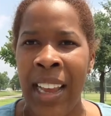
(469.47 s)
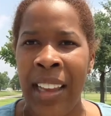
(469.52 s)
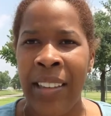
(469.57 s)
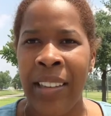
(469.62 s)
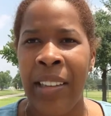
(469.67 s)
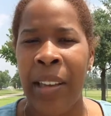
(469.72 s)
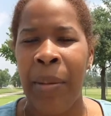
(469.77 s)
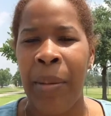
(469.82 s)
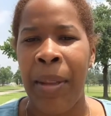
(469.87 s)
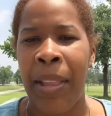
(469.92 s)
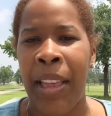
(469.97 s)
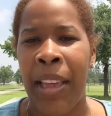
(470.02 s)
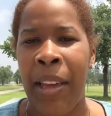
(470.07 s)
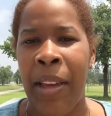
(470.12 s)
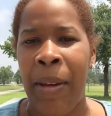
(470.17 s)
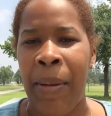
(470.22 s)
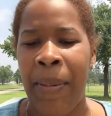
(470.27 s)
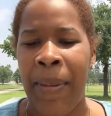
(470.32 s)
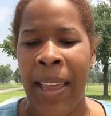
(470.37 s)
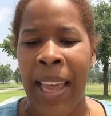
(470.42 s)
Some of
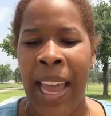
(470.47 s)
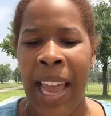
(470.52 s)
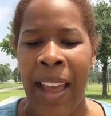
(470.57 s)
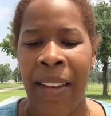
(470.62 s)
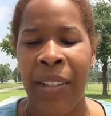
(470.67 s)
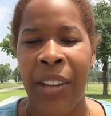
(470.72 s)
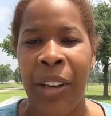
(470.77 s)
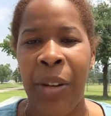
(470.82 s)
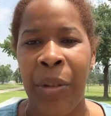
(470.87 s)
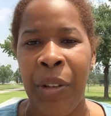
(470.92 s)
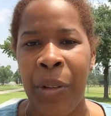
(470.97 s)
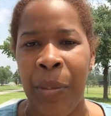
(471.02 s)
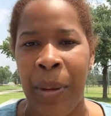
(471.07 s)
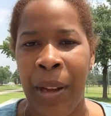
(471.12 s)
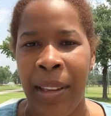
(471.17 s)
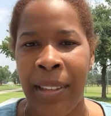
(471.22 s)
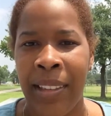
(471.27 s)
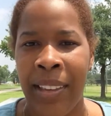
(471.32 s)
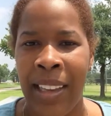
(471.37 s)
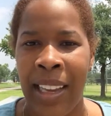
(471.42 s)
them have good
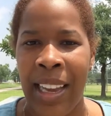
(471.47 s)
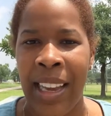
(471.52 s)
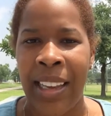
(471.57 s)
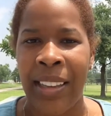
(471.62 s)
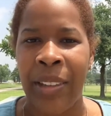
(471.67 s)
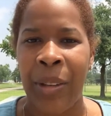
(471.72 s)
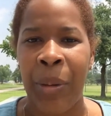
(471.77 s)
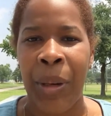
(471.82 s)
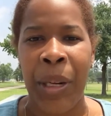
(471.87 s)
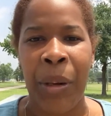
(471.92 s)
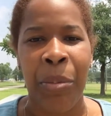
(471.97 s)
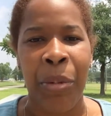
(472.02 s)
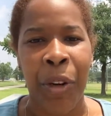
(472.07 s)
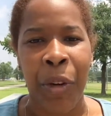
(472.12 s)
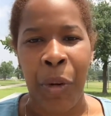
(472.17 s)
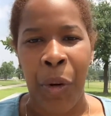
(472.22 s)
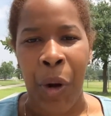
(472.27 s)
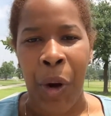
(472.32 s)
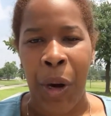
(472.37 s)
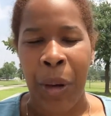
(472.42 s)
responses, so we can
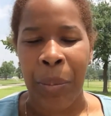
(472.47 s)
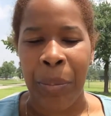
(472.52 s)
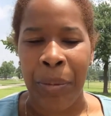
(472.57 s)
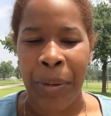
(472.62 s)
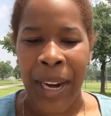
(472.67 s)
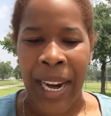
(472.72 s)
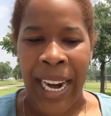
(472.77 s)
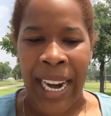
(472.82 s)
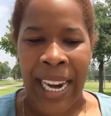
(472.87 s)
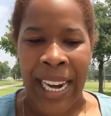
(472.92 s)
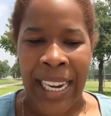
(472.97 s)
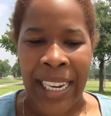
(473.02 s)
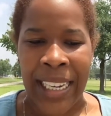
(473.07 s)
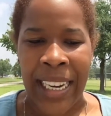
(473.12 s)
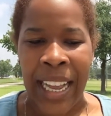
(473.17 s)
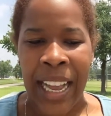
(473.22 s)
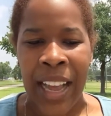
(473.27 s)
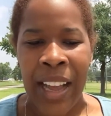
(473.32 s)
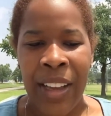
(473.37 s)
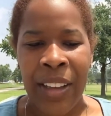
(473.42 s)
grow our brain,